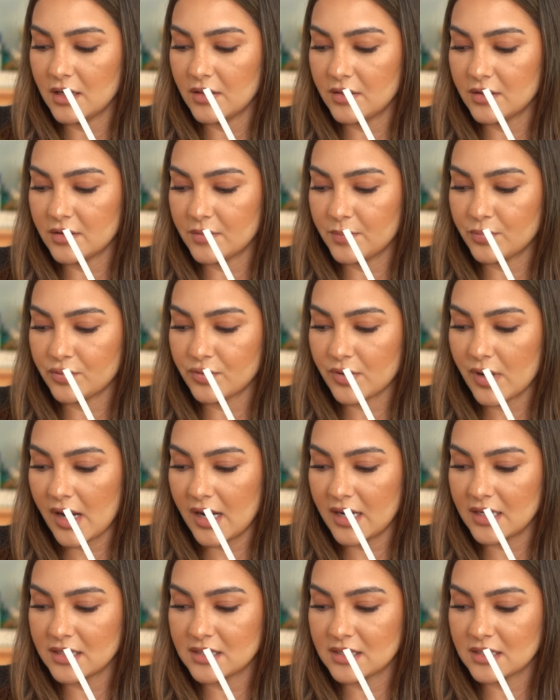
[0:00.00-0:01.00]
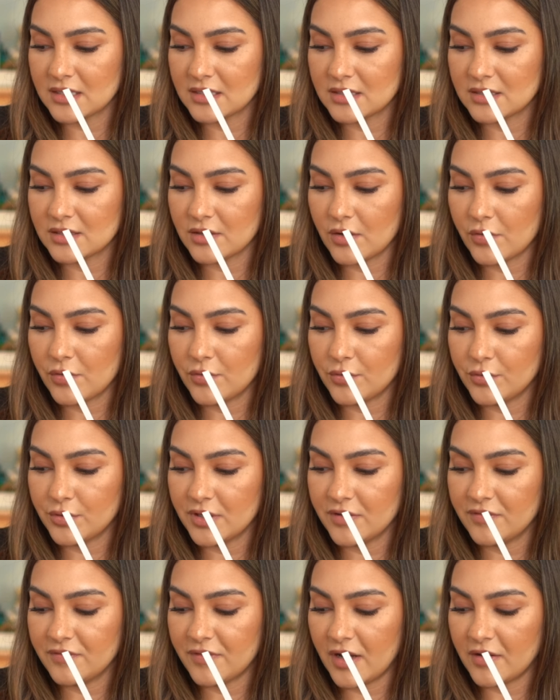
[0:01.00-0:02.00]
the price is
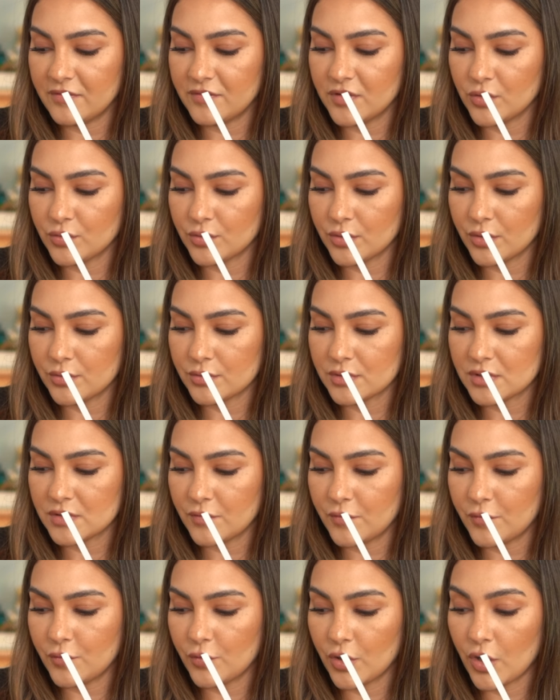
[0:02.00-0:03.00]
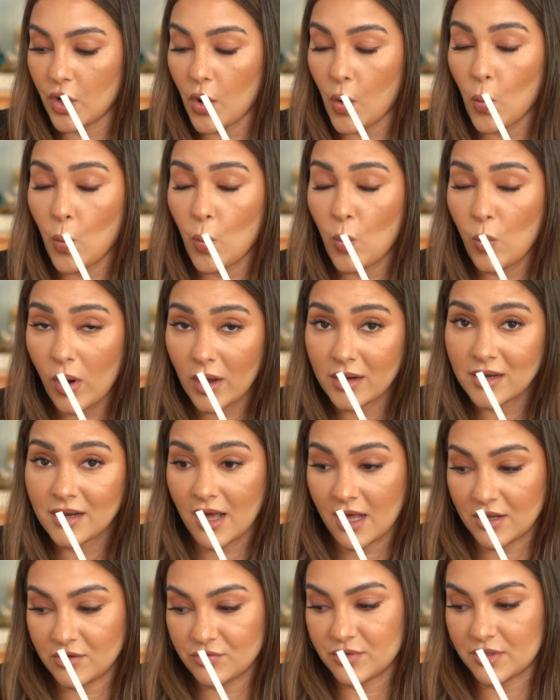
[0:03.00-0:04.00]
thirty-five euros for one
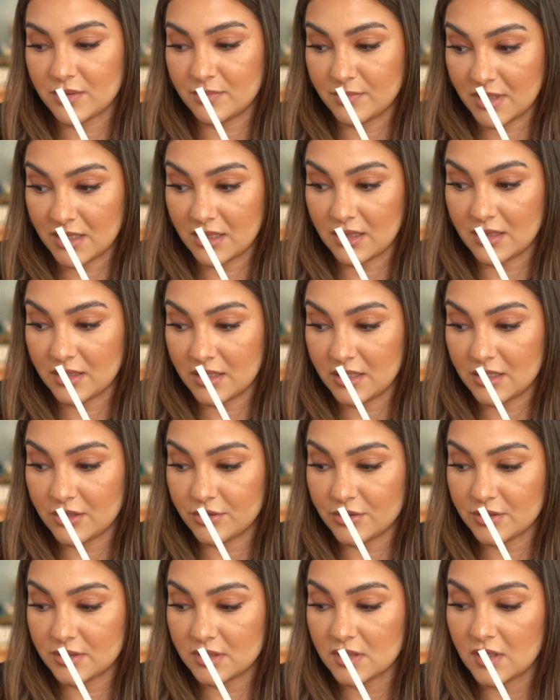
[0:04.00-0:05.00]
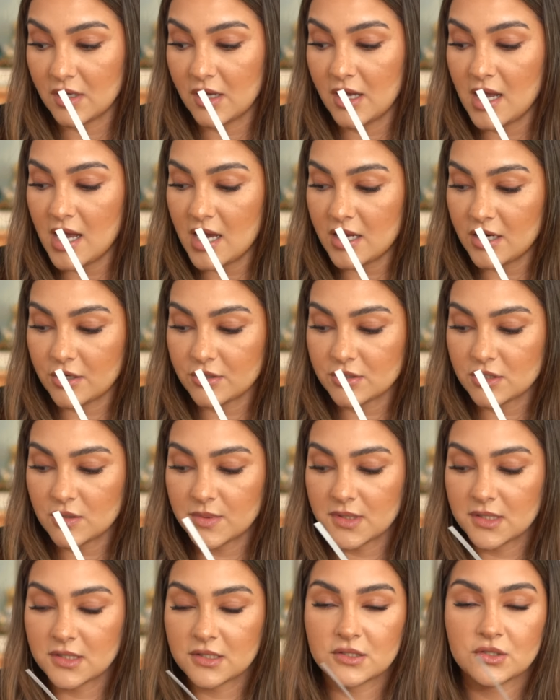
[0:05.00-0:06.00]
hundred milliliters. And also
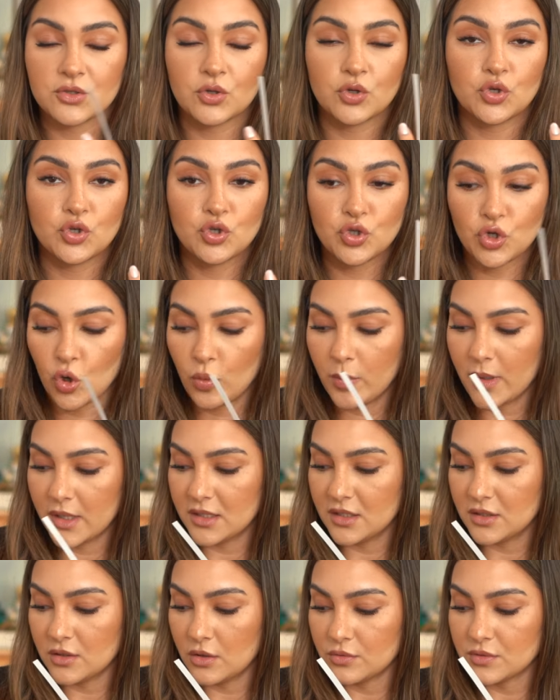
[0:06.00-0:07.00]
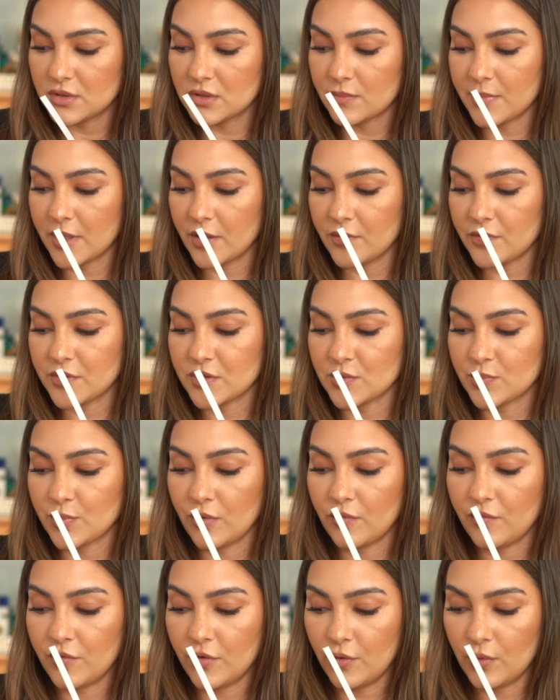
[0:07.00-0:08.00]
because nobody knows about this
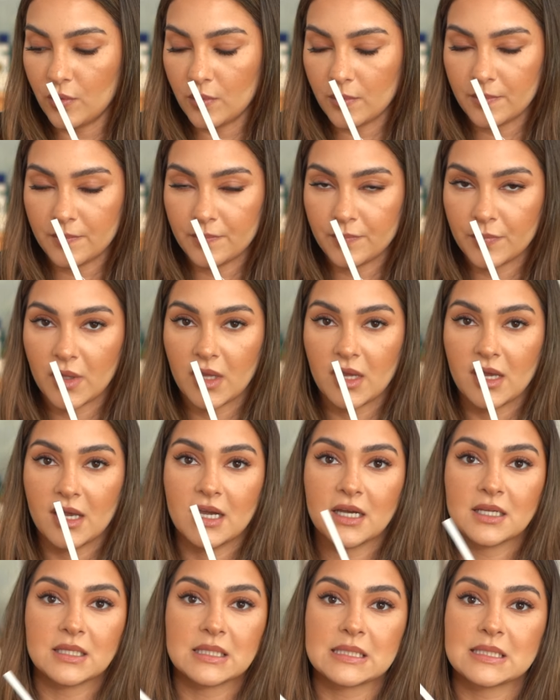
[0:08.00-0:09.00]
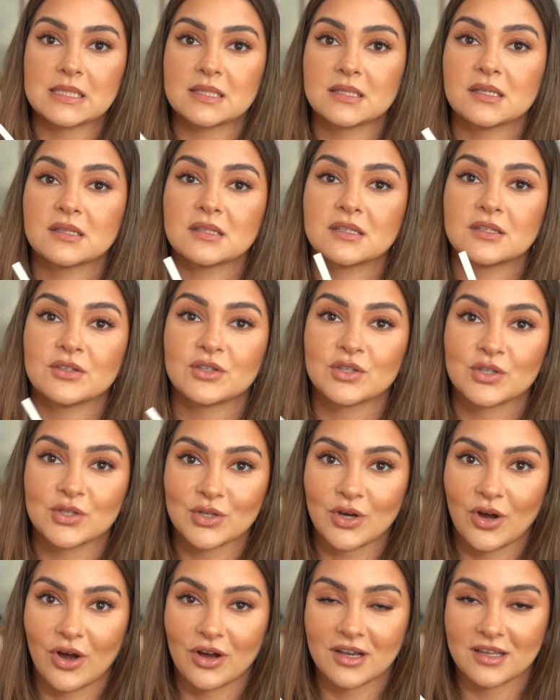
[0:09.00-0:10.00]
perfume, it's still in
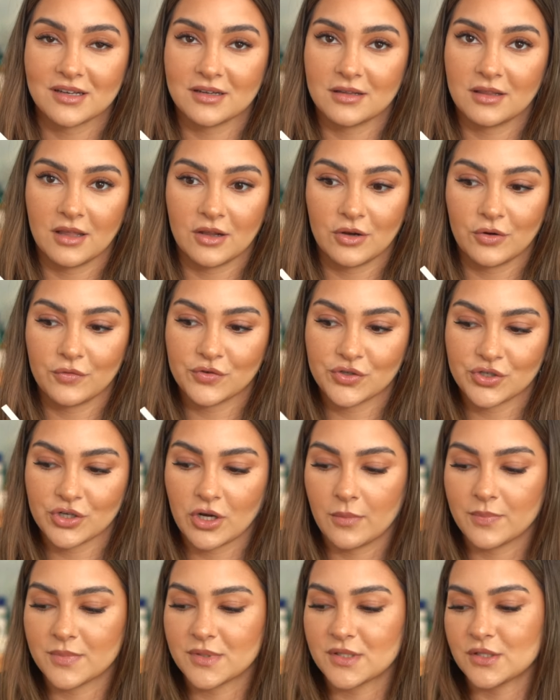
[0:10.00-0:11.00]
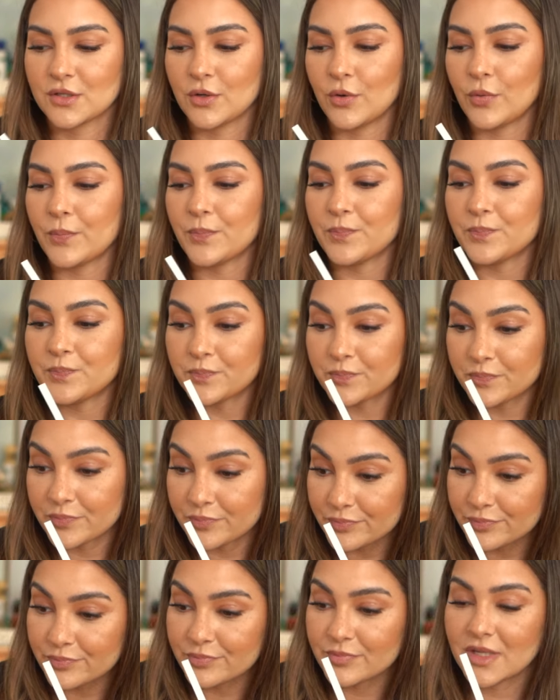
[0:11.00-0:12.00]
stock in a lot of shops. So
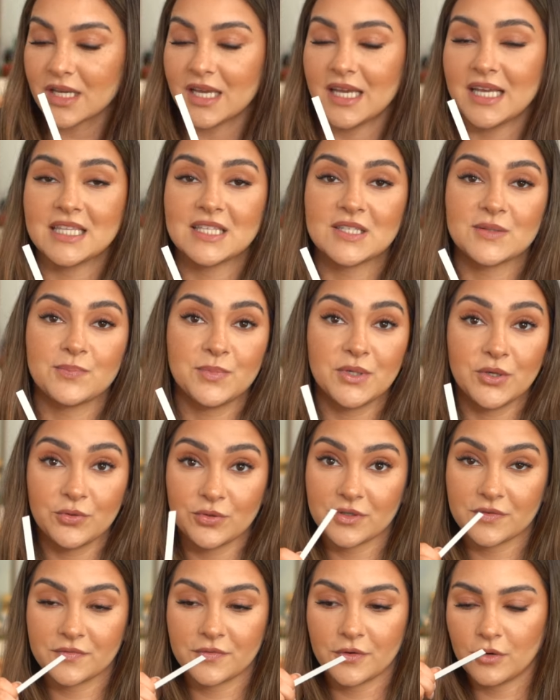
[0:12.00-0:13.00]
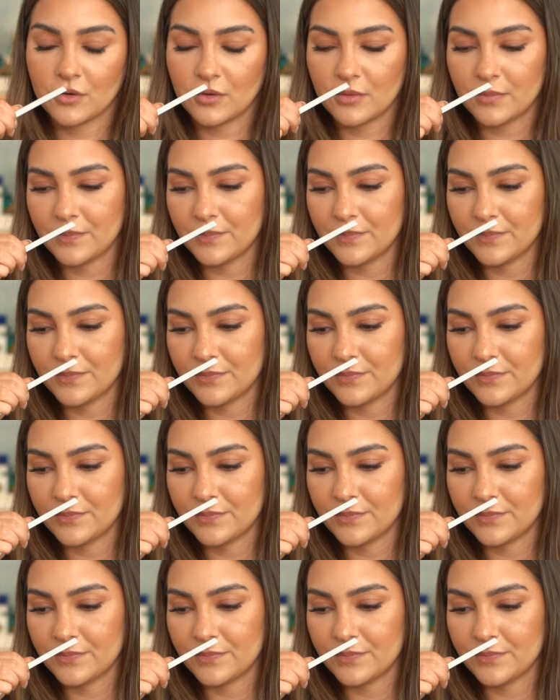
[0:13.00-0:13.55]
it's beautiful.